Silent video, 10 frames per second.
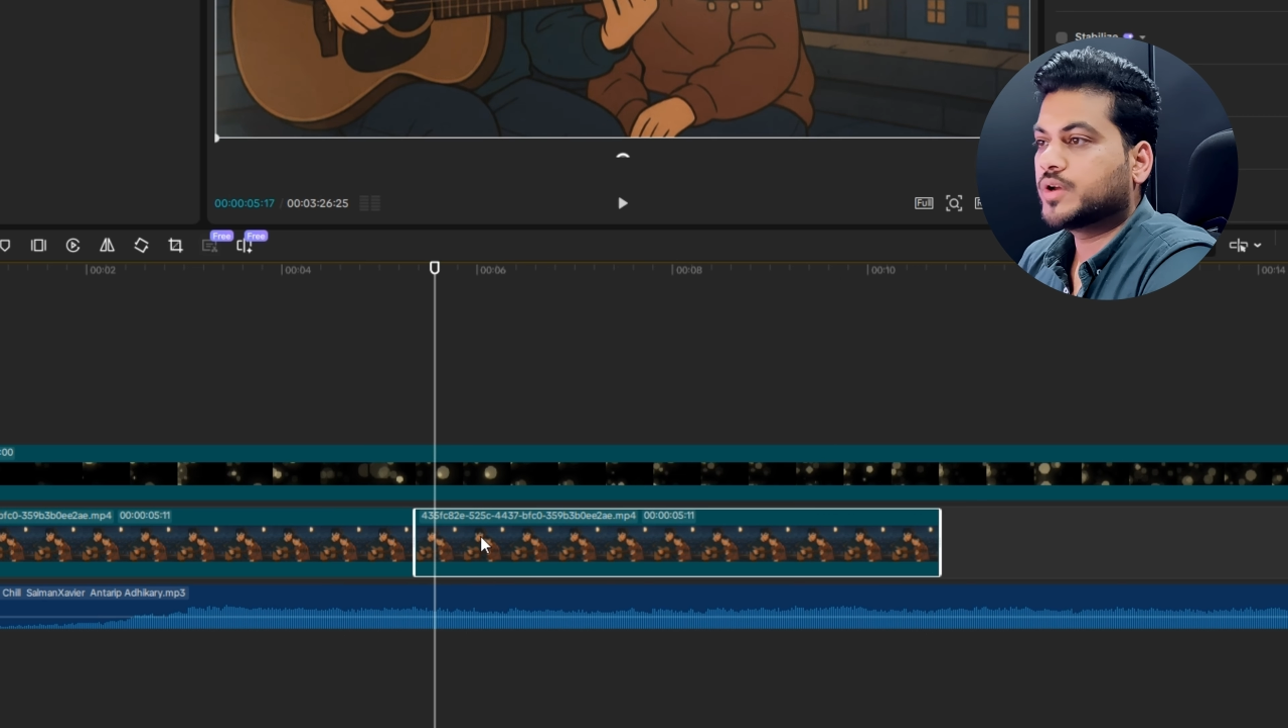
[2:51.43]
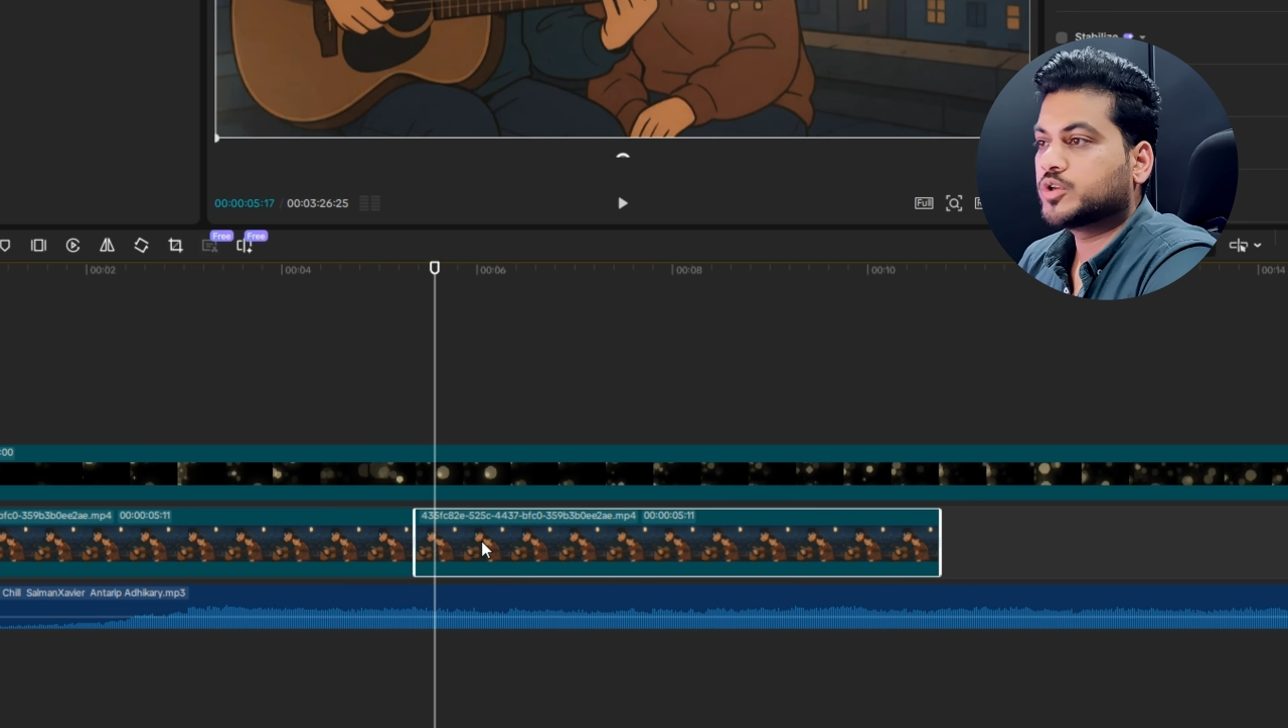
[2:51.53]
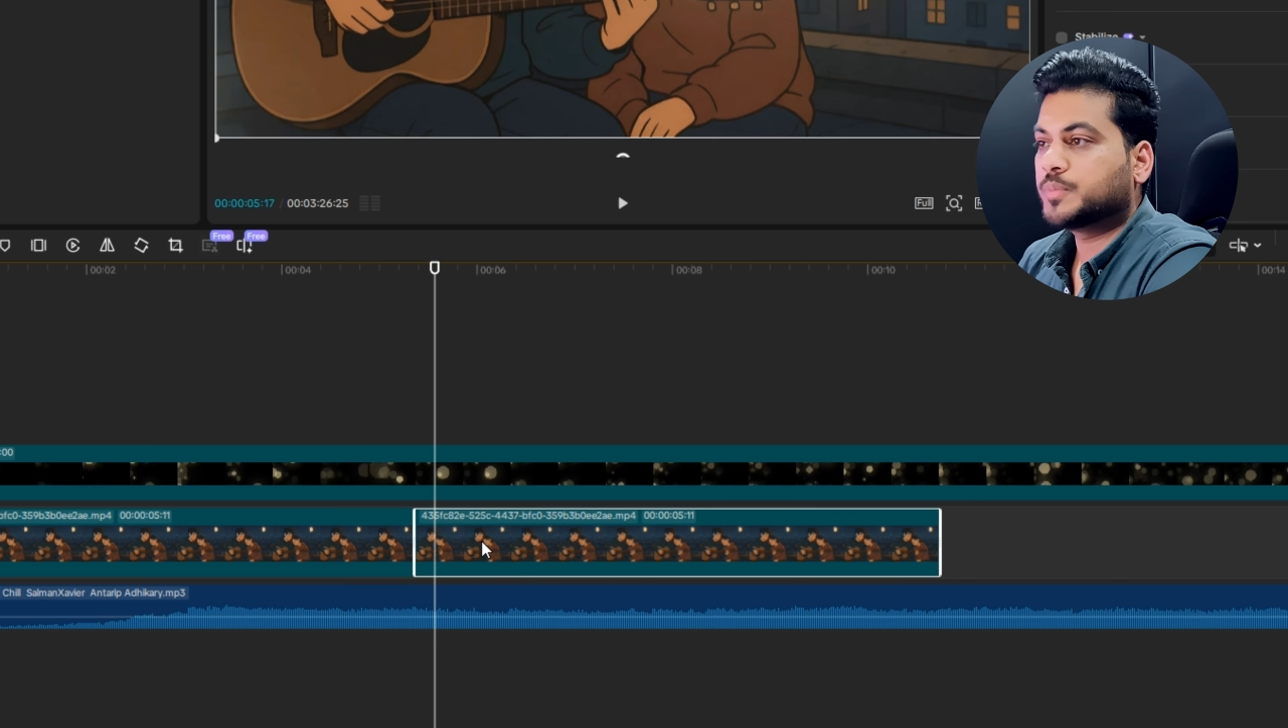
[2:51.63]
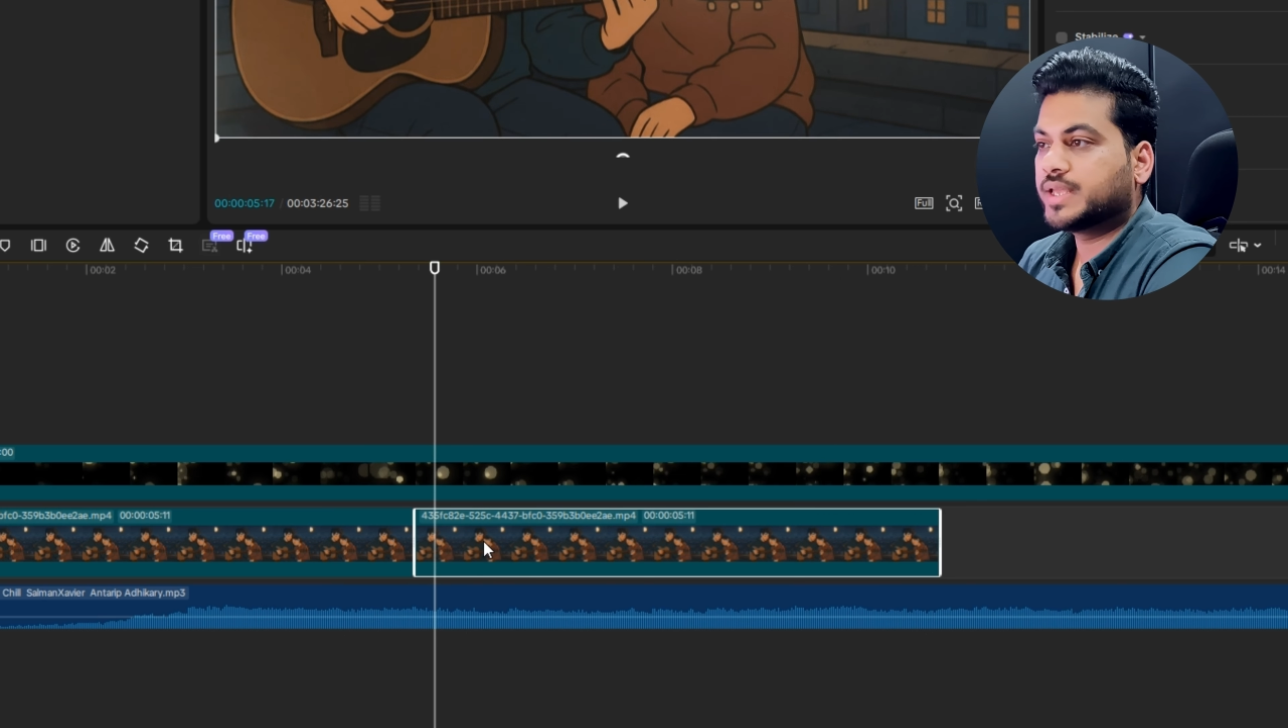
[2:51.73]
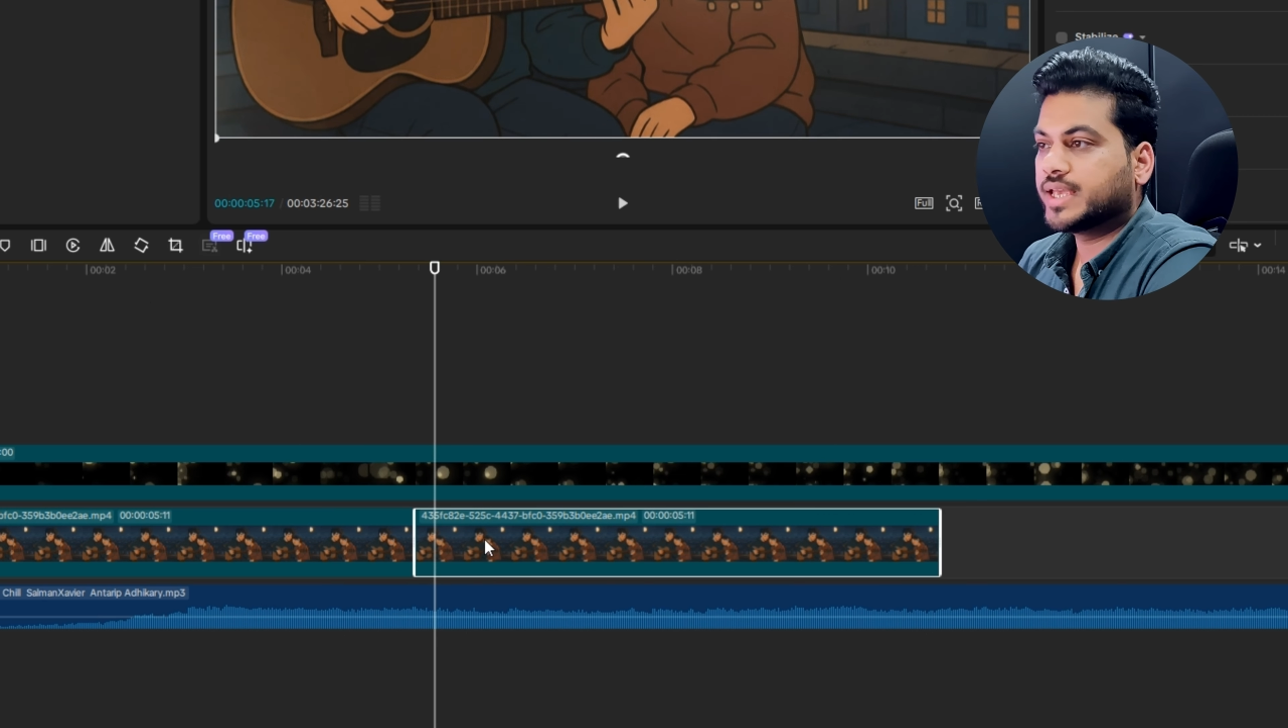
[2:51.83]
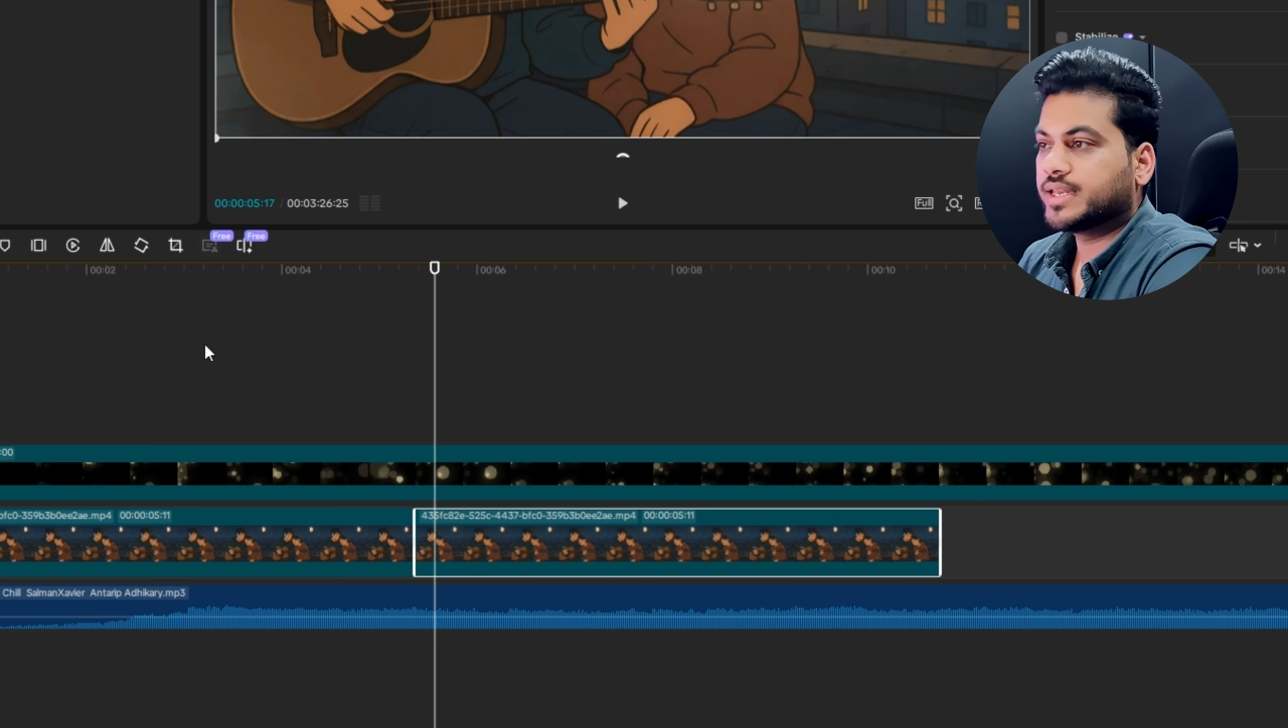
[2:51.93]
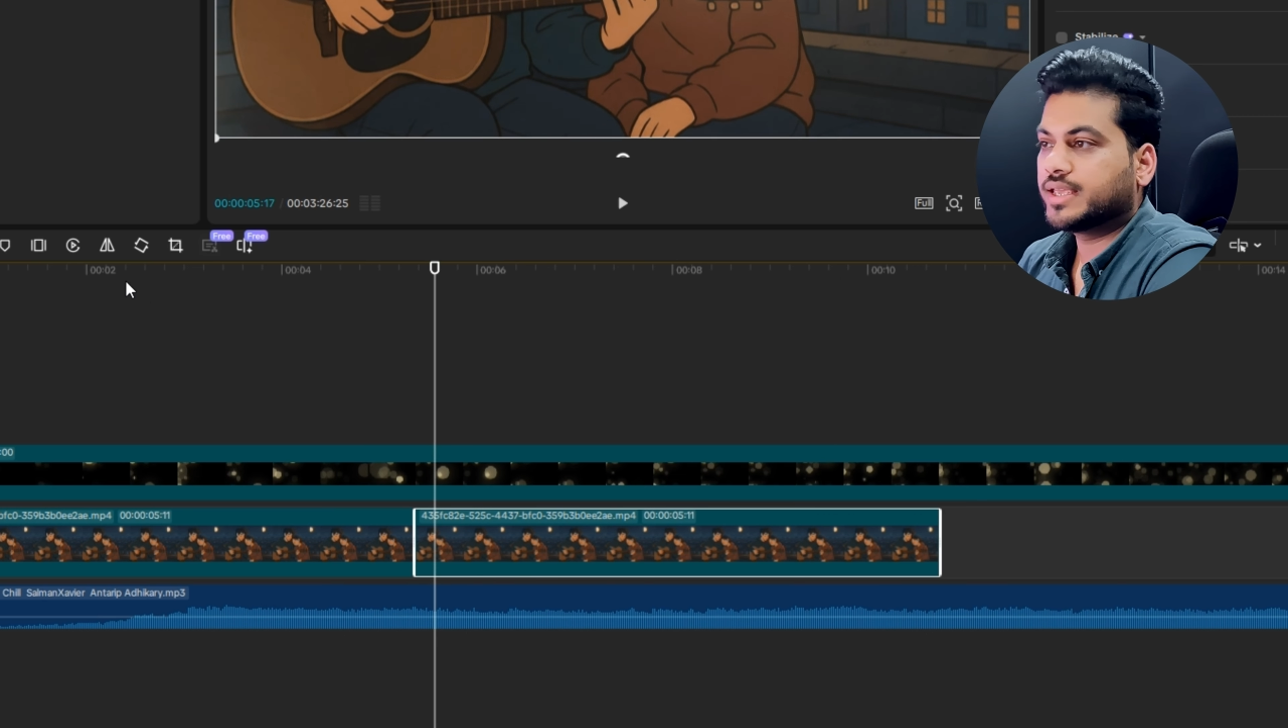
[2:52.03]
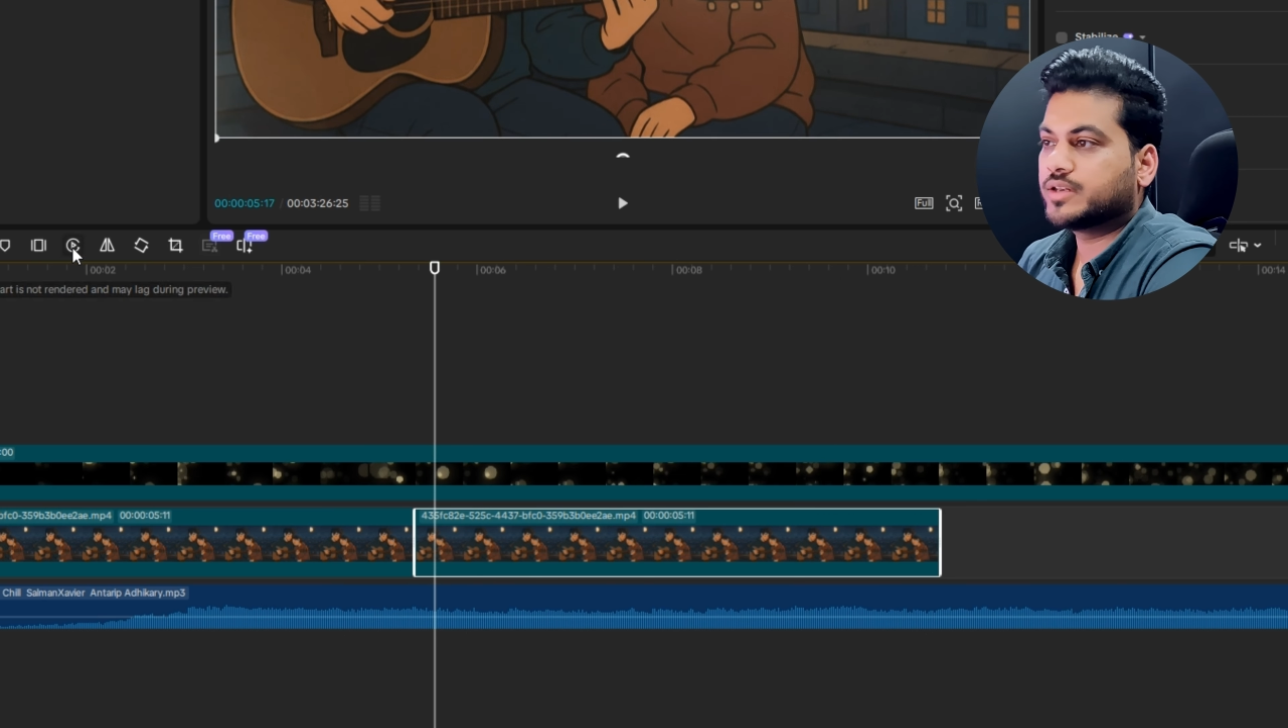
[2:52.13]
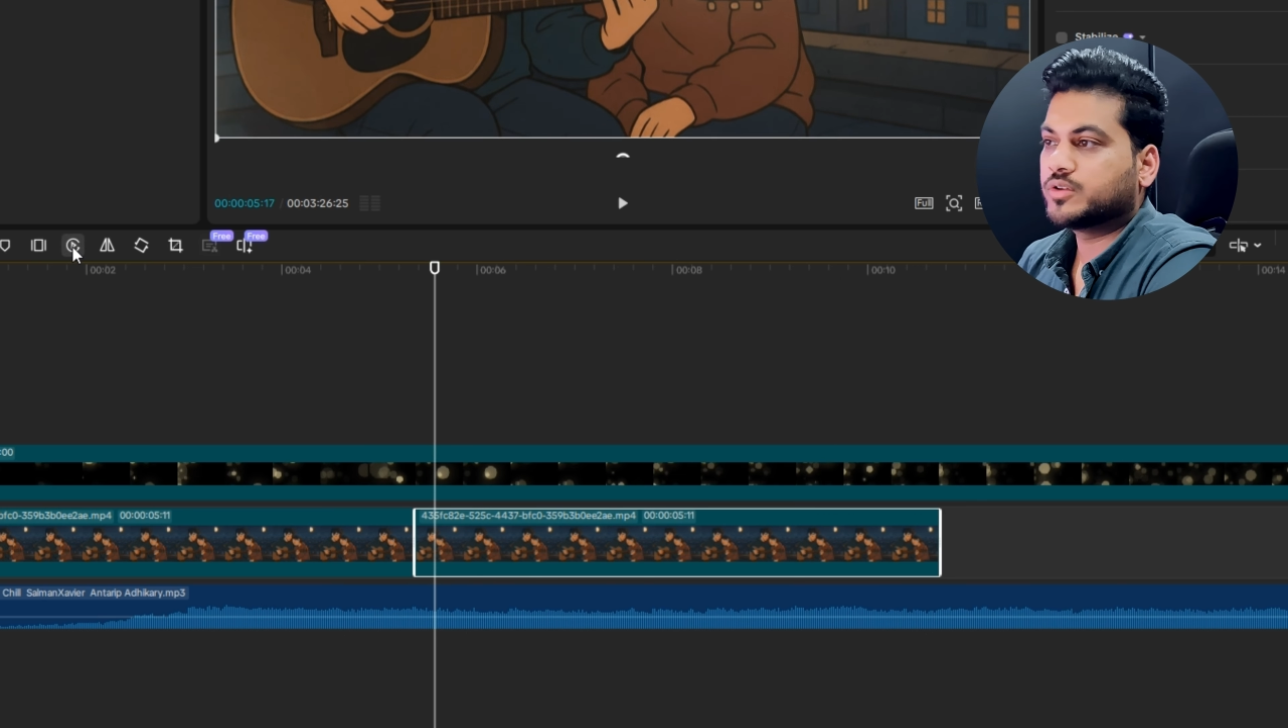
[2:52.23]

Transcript: duplicating it,